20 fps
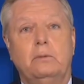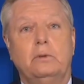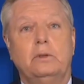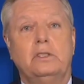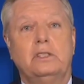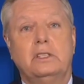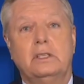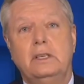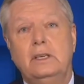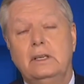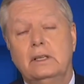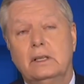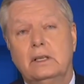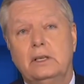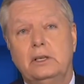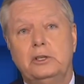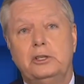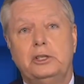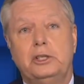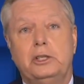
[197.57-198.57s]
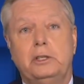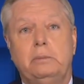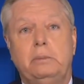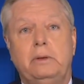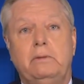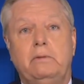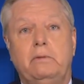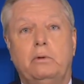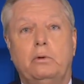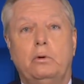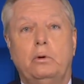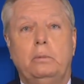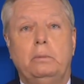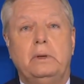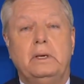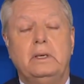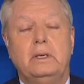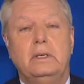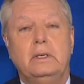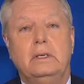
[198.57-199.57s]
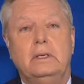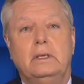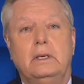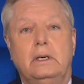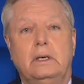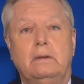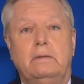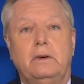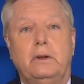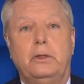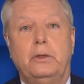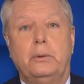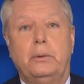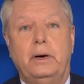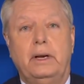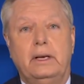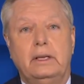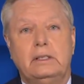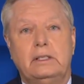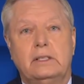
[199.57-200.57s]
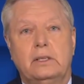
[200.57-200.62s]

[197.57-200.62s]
was Senate leadership informed of a threat?